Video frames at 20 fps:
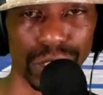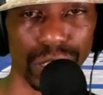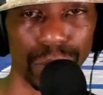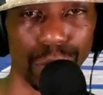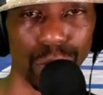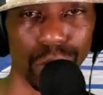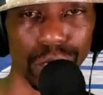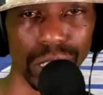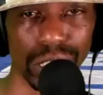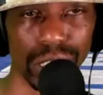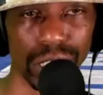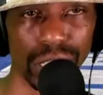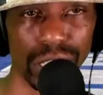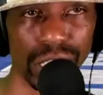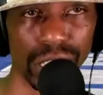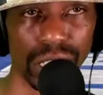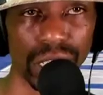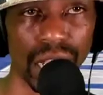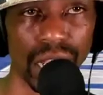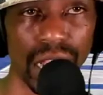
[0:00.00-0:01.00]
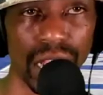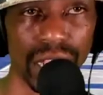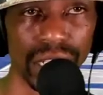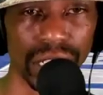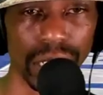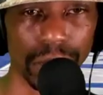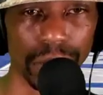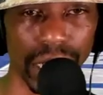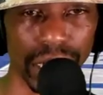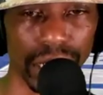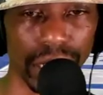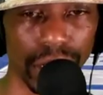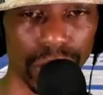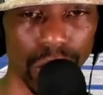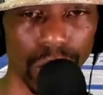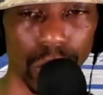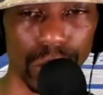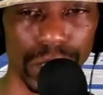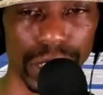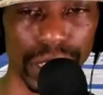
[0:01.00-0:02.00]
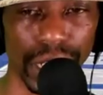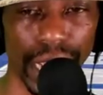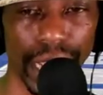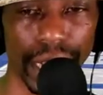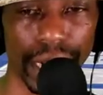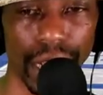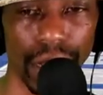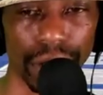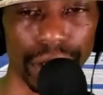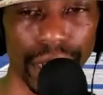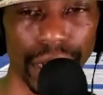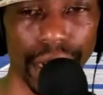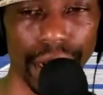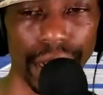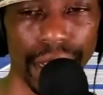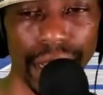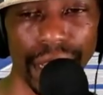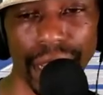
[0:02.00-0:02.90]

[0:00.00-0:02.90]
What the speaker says: anymore because it just seems like he throws his hand out there.